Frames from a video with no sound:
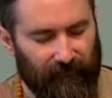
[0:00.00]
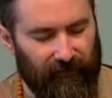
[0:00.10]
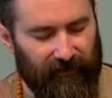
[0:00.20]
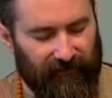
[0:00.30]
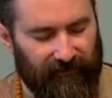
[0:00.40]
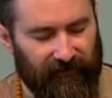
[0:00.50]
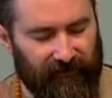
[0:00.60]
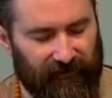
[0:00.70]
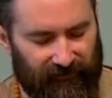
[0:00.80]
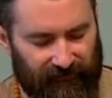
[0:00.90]

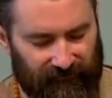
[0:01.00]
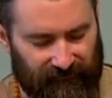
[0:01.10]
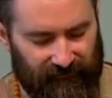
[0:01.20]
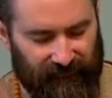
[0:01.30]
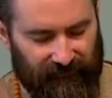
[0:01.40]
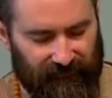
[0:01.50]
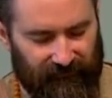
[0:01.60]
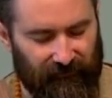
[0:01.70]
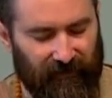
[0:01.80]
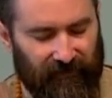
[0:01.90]
realization,
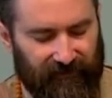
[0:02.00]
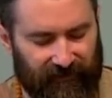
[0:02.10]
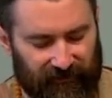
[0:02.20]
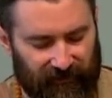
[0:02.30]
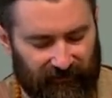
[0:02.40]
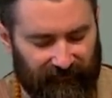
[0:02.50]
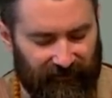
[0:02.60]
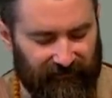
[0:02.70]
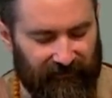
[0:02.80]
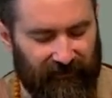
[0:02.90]
the realization of an
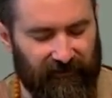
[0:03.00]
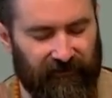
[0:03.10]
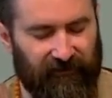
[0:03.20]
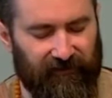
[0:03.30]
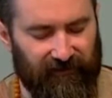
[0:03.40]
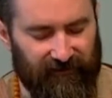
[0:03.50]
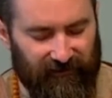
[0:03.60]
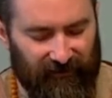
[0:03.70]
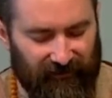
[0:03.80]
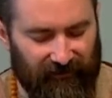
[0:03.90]
intention, the
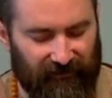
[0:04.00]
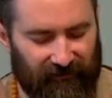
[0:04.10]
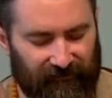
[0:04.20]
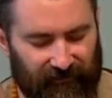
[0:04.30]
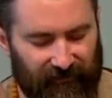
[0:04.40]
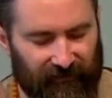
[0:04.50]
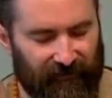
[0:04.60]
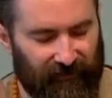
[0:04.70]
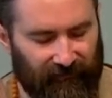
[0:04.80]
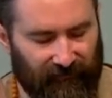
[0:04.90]
sustaining of a
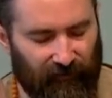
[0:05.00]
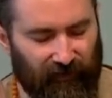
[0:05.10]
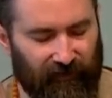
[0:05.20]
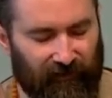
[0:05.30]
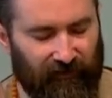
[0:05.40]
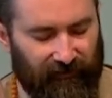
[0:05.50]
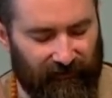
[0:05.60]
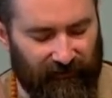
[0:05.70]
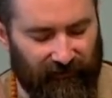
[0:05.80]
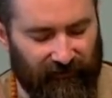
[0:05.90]
work on
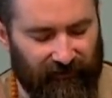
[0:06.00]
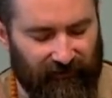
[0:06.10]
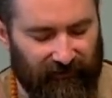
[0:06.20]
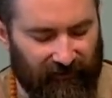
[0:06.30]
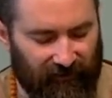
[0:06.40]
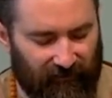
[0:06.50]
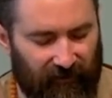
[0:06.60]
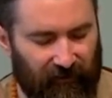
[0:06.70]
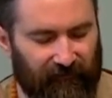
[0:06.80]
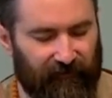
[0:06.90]
earth. The
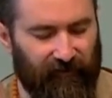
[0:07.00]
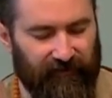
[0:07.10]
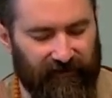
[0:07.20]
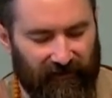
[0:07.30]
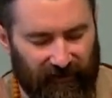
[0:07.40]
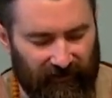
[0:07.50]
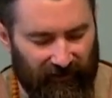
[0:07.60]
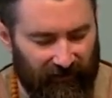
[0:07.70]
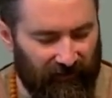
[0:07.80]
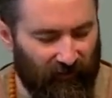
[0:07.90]
Kamal force can be the
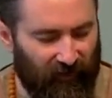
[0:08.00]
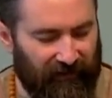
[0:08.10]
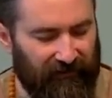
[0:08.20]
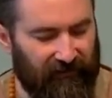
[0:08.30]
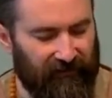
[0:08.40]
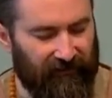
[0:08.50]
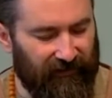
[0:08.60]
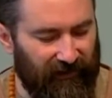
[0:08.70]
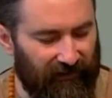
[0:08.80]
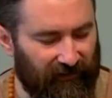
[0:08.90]
unwinding, the
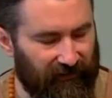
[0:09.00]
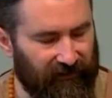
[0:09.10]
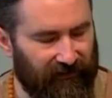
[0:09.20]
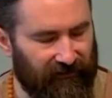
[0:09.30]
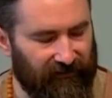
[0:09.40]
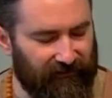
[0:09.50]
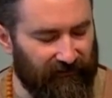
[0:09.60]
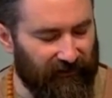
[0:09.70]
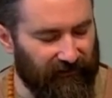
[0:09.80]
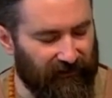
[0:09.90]
chaos and the
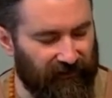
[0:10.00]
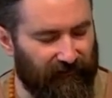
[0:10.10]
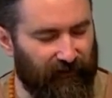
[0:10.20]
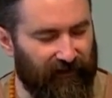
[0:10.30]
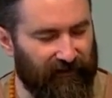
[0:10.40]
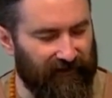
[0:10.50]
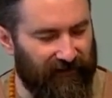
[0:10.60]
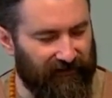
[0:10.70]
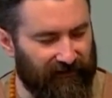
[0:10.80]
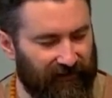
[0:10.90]
destruction of what is
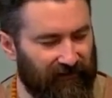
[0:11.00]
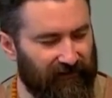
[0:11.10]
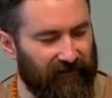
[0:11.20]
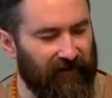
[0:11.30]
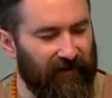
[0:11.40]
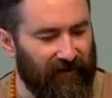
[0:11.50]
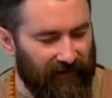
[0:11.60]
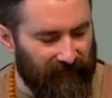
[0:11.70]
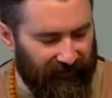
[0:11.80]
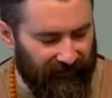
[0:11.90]
at its end.
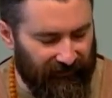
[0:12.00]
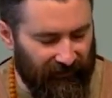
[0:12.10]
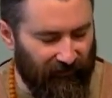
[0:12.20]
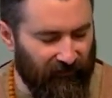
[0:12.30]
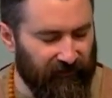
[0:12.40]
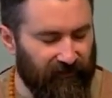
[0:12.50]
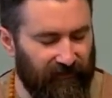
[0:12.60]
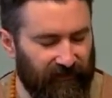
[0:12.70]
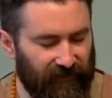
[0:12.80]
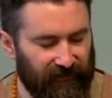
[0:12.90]
But it can also
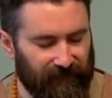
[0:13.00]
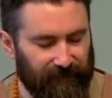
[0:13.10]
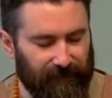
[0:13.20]
be